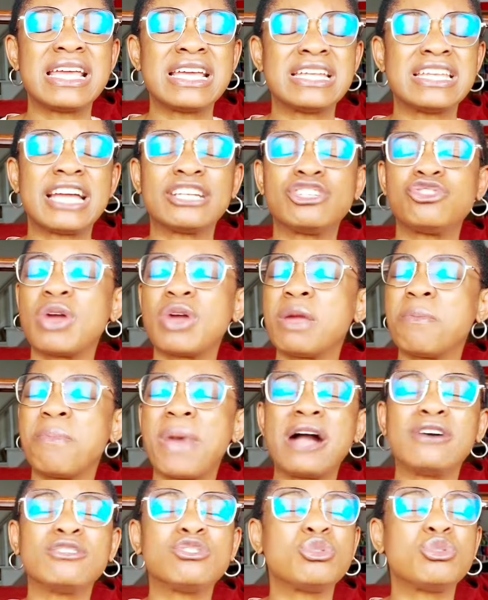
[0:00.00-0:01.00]
that you are
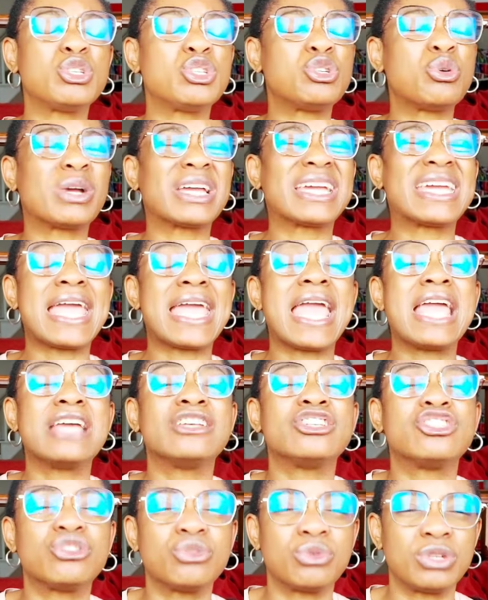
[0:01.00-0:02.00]
about to
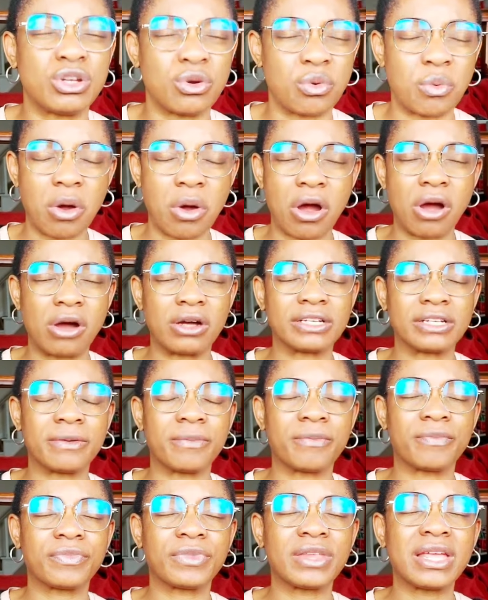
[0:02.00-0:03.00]
showcase to the world.
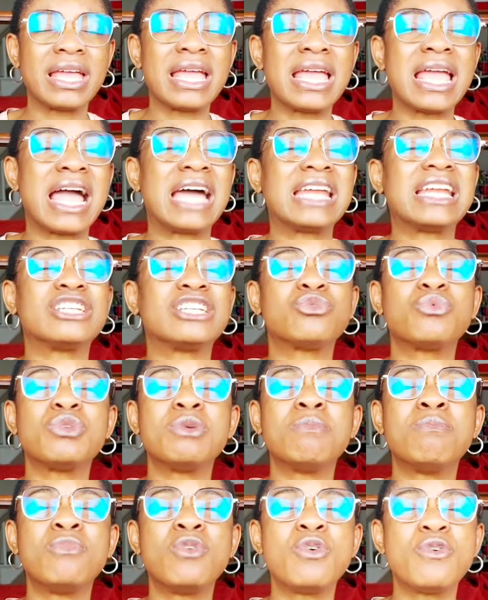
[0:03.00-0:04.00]
And as we
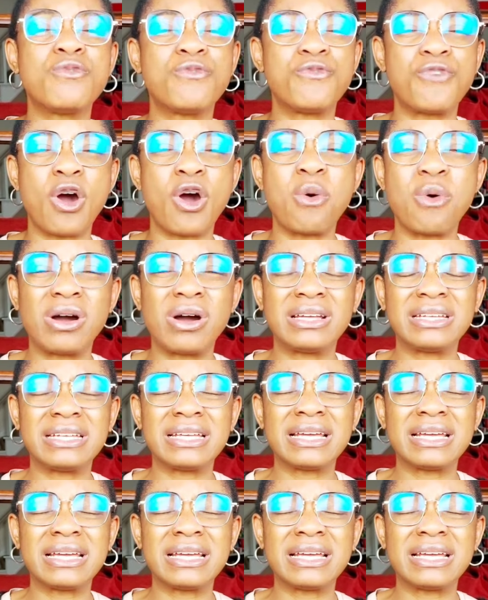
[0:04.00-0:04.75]
move forward,